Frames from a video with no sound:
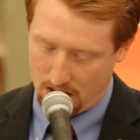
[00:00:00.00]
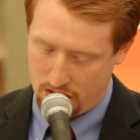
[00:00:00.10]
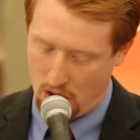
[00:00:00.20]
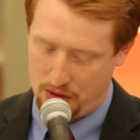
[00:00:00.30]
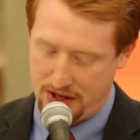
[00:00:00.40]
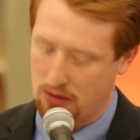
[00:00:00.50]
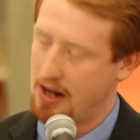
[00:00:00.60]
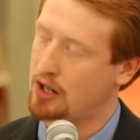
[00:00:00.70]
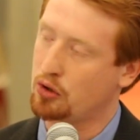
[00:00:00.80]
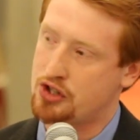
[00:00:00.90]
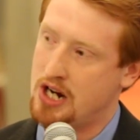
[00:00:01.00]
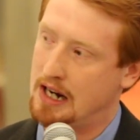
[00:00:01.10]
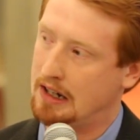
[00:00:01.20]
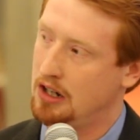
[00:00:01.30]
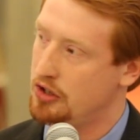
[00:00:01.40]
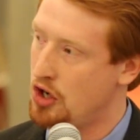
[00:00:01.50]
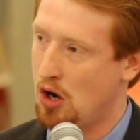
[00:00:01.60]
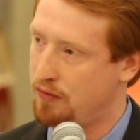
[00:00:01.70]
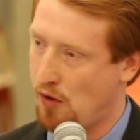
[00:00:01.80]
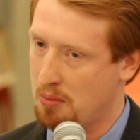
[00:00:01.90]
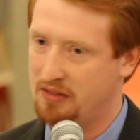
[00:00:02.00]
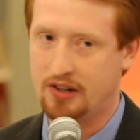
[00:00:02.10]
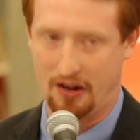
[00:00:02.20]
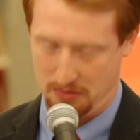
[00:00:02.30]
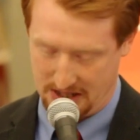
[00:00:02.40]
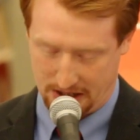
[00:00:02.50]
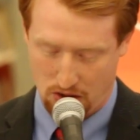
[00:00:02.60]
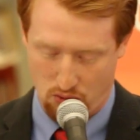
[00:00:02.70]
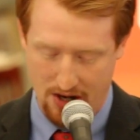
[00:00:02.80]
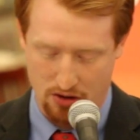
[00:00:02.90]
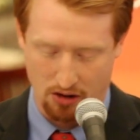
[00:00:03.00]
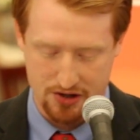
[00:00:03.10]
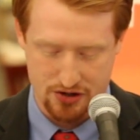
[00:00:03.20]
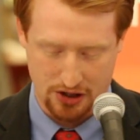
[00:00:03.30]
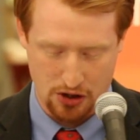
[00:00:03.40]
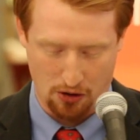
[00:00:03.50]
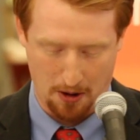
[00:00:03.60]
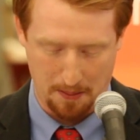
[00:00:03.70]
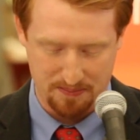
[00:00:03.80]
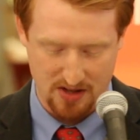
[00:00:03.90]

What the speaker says: No theoretical check, no form of government can render us secure.